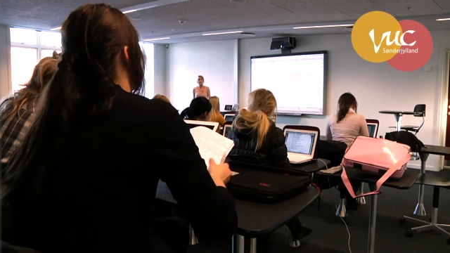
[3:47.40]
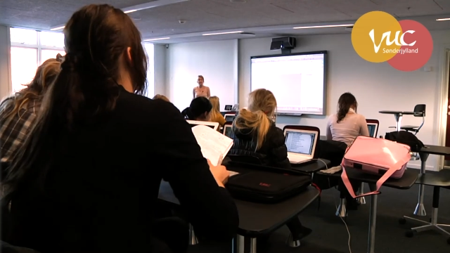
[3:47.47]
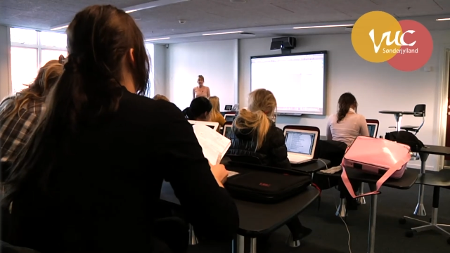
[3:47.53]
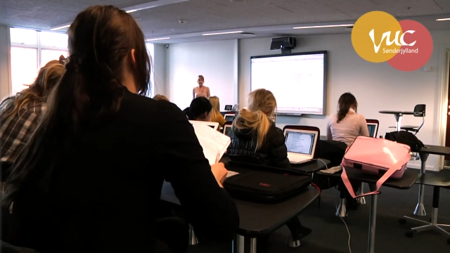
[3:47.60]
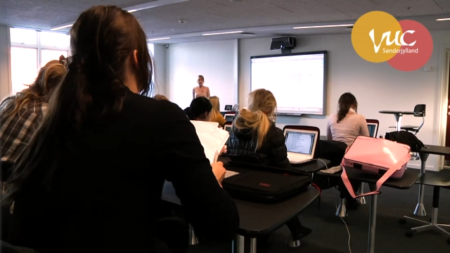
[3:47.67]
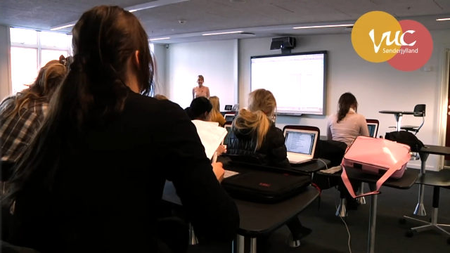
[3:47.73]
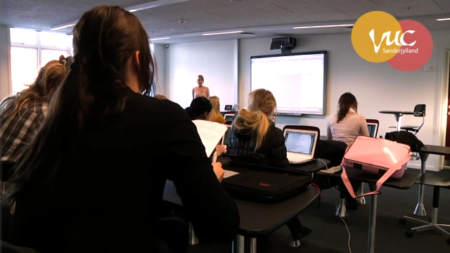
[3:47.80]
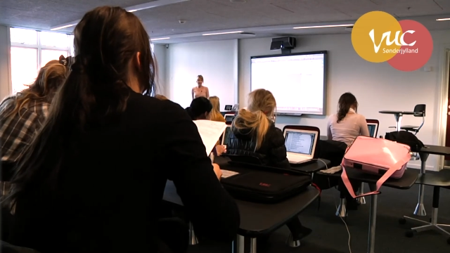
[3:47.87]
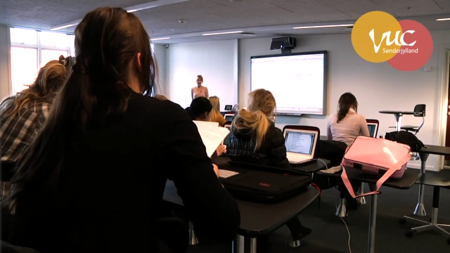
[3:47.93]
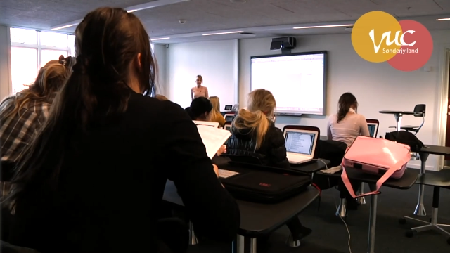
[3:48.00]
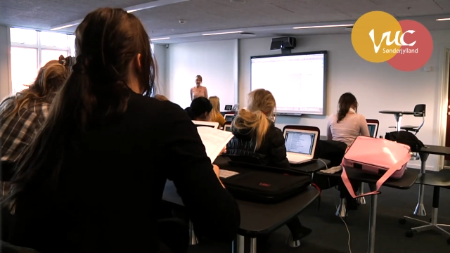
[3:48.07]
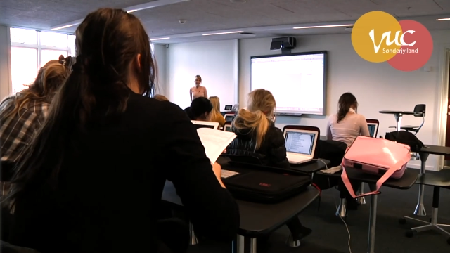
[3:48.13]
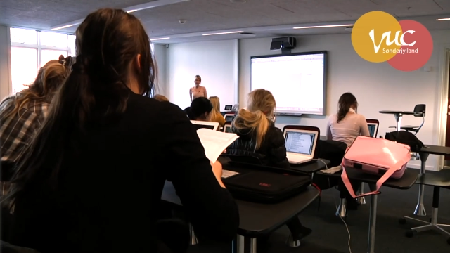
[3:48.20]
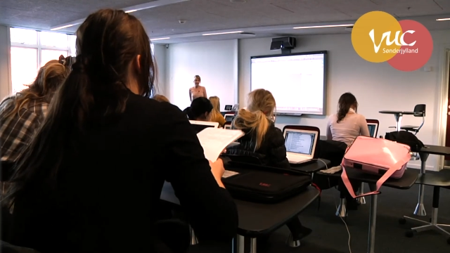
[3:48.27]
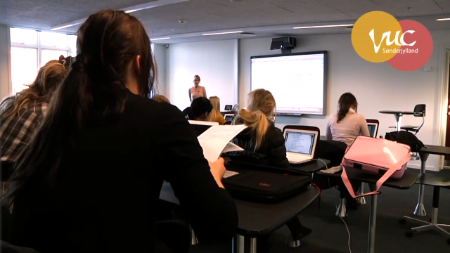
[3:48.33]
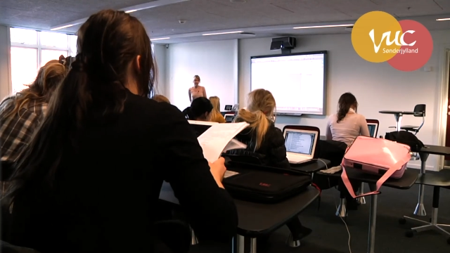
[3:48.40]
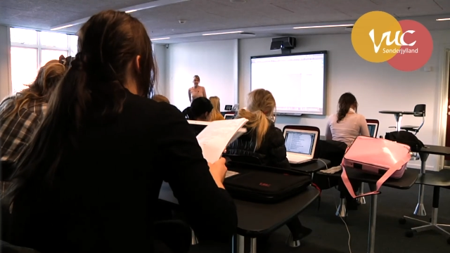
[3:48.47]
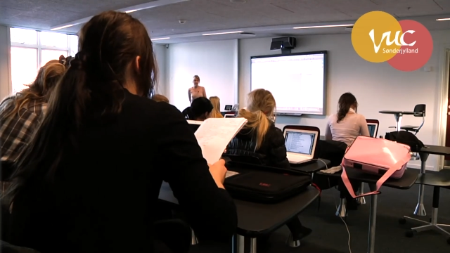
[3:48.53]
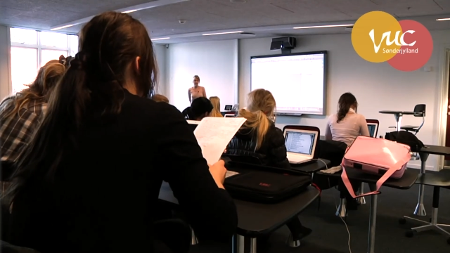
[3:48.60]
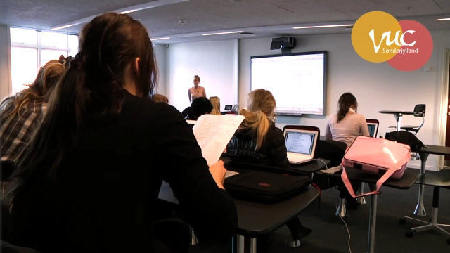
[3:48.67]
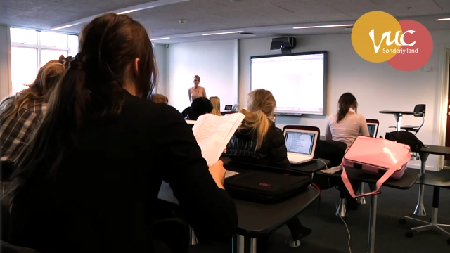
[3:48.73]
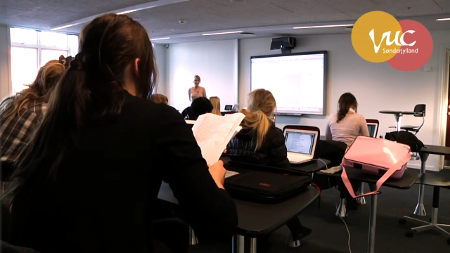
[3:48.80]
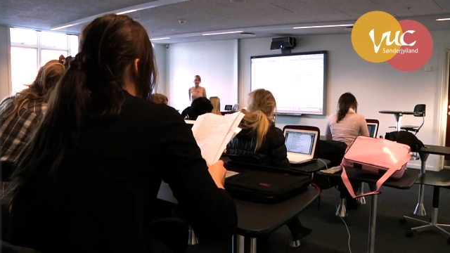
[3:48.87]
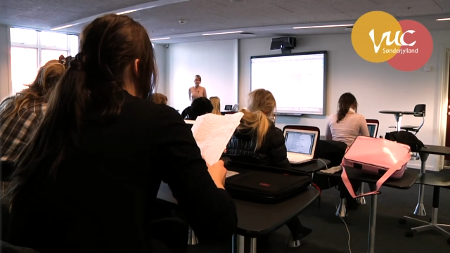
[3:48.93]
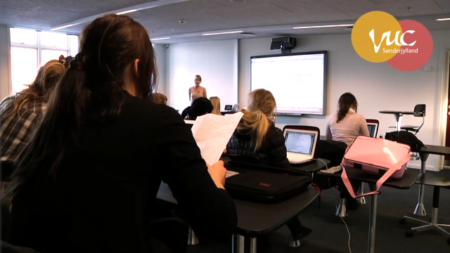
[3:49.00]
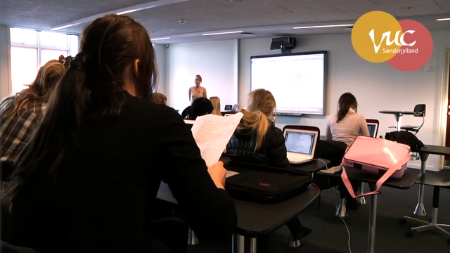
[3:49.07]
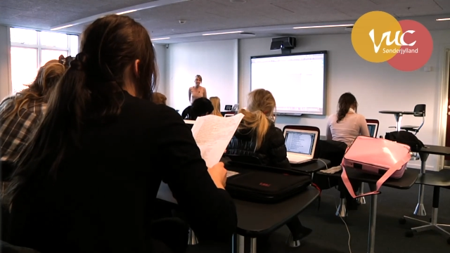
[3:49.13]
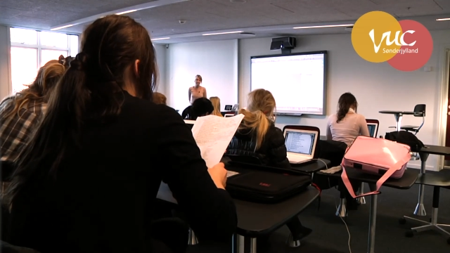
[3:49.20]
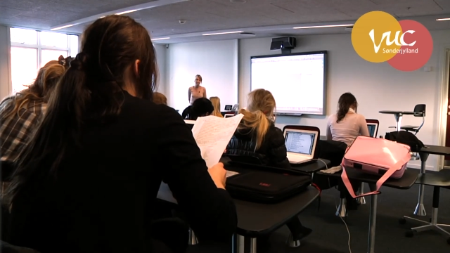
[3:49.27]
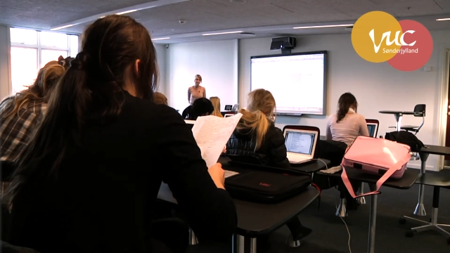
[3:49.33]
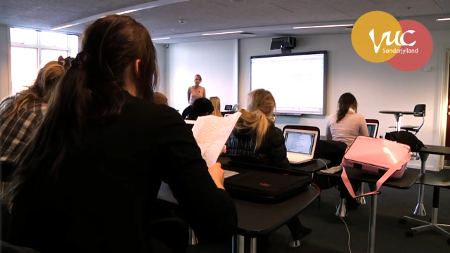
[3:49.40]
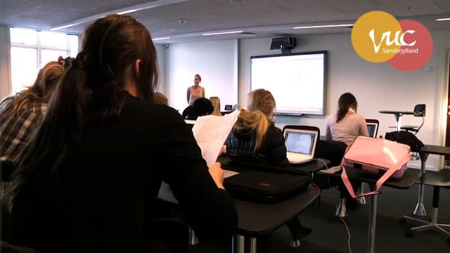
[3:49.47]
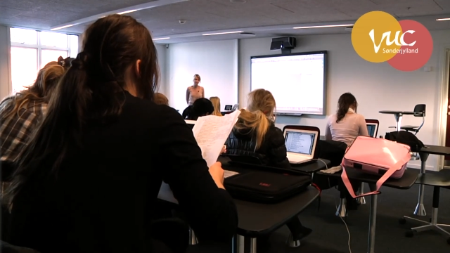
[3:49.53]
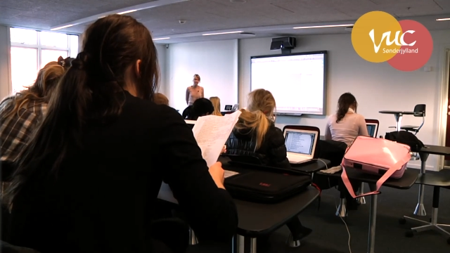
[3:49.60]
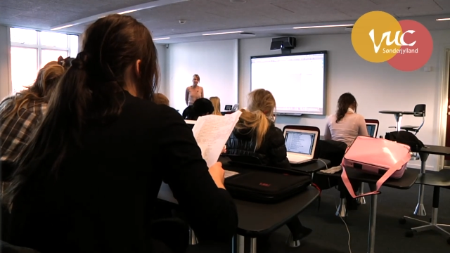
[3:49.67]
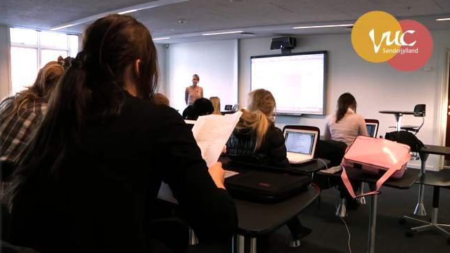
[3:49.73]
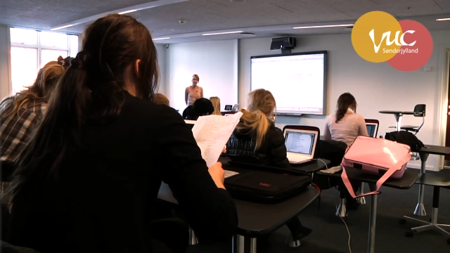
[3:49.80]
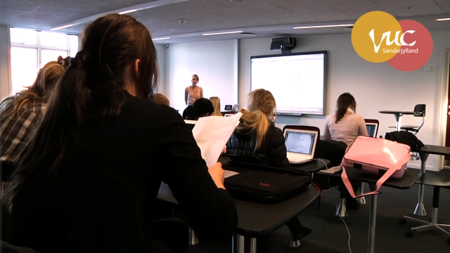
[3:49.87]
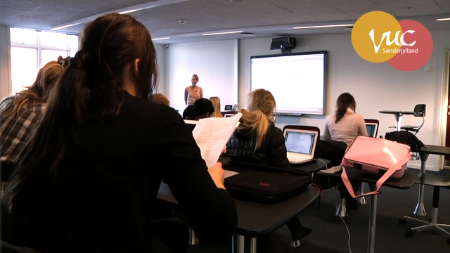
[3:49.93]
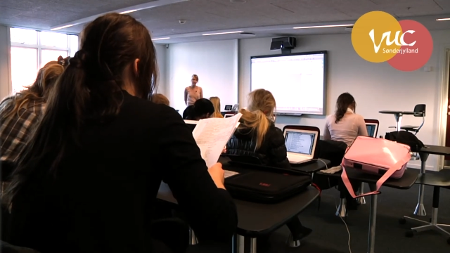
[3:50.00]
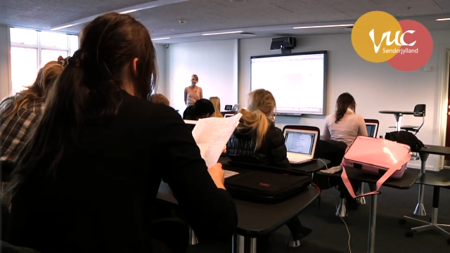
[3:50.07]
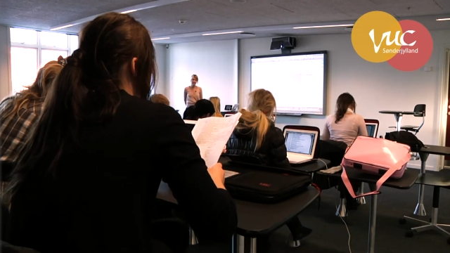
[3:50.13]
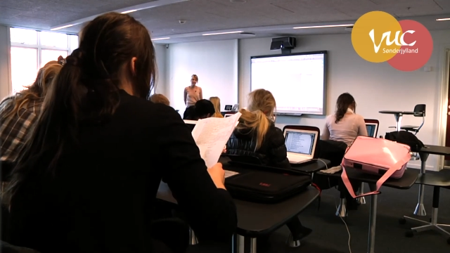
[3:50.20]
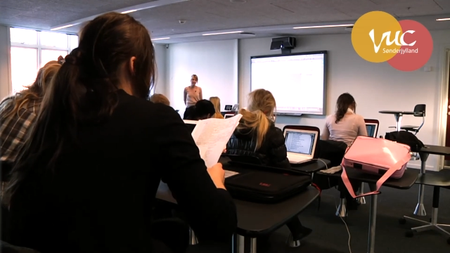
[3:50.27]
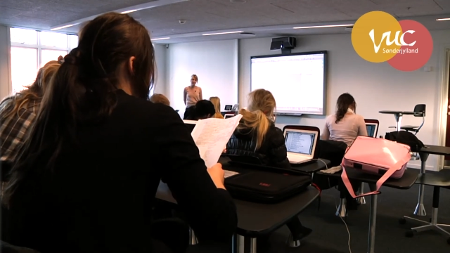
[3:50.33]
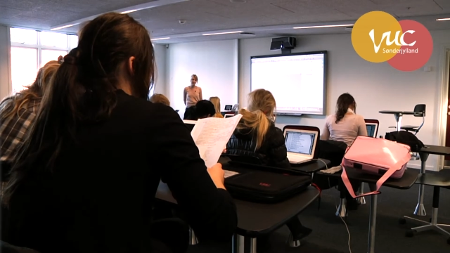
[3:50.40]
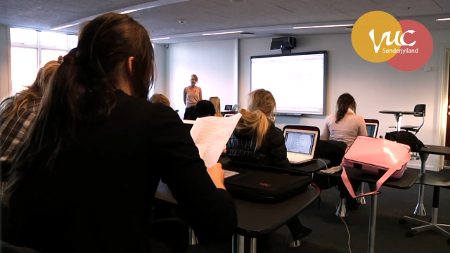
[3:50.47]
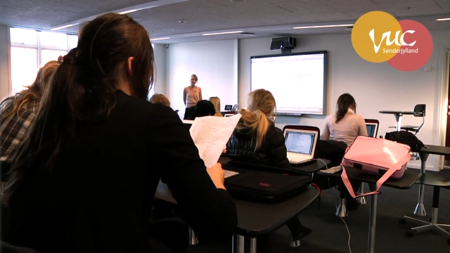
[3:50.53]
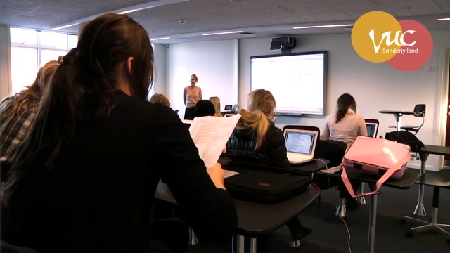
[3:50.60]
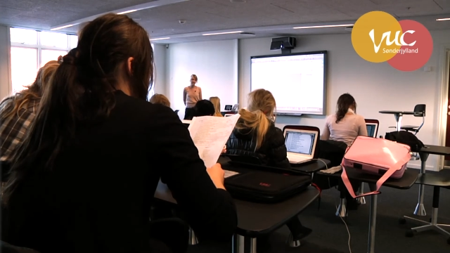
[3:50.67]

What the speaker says: Nobody's mouth can be seen.